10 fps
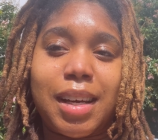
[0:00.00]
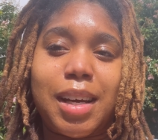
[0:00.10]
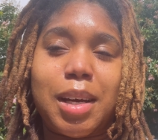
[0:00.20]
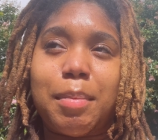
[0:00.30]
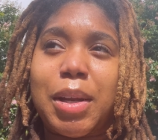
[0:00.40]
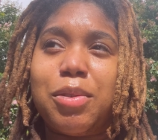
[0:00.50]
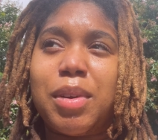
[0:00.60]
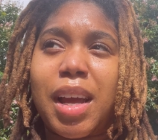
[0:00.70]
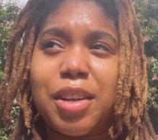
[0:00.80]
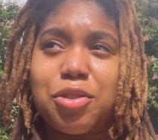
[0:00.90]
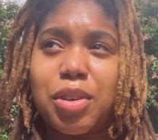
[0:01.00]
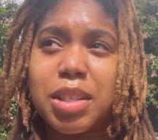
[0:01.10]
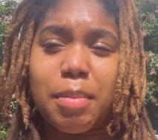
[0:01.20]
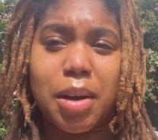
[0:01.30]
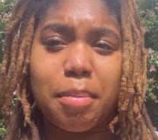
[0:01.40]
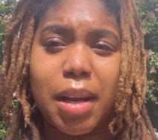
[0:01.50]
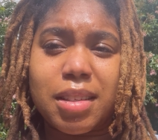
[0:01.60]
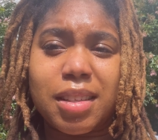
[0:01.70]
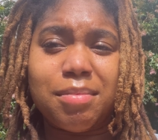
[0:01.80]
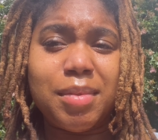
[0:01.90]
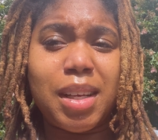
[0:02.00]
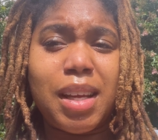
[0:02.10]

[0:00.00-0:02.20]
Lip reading: I do not trust modern medicine.